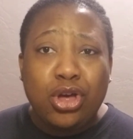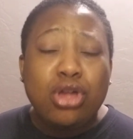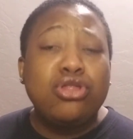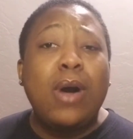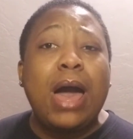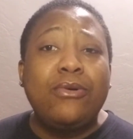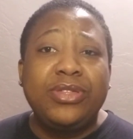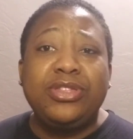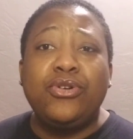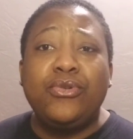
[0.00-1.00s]
So I will
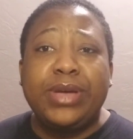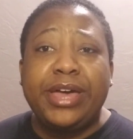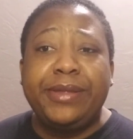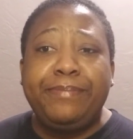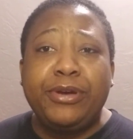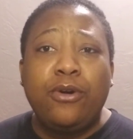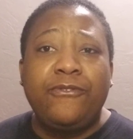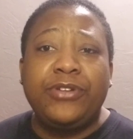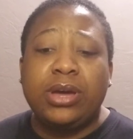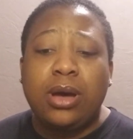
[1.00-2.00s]
still get a bill
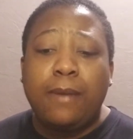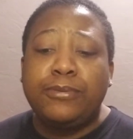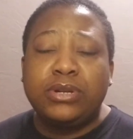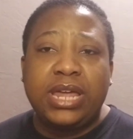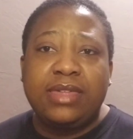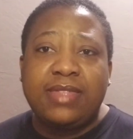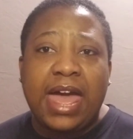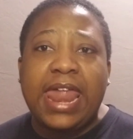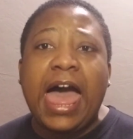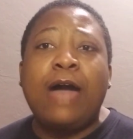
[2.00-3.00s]
for the couple days
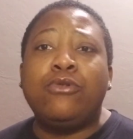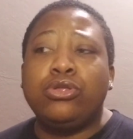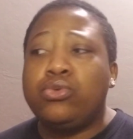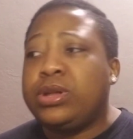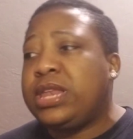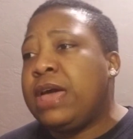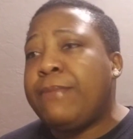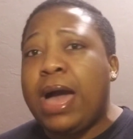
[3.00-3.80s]
that I was with them.